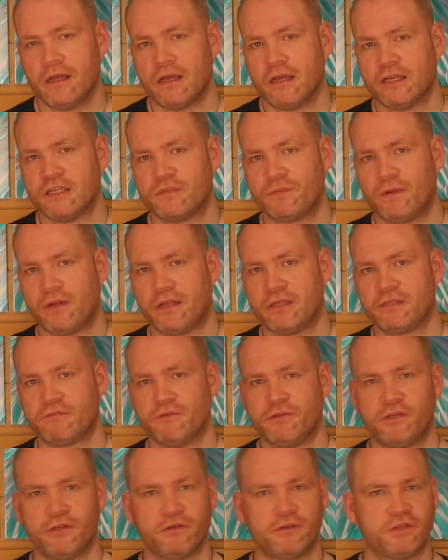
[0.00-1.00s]
as well as
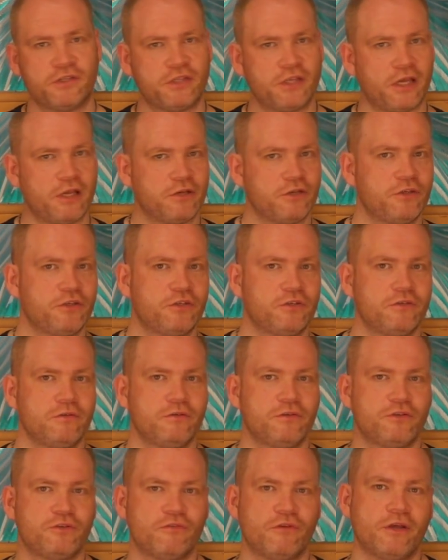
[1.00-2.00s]
reduce tension,
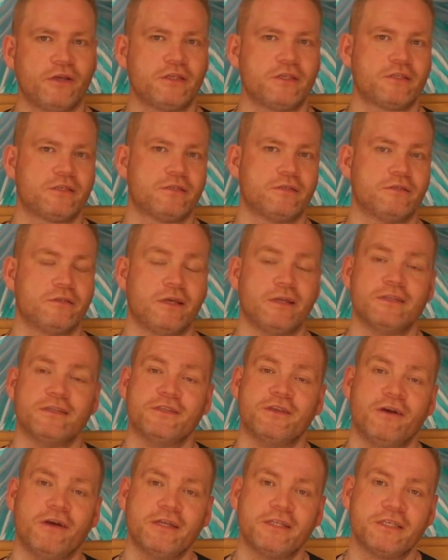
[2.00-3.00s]
stress,
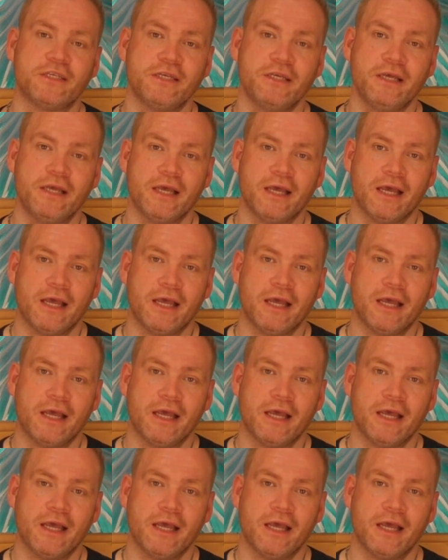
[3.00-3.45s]
anxiety,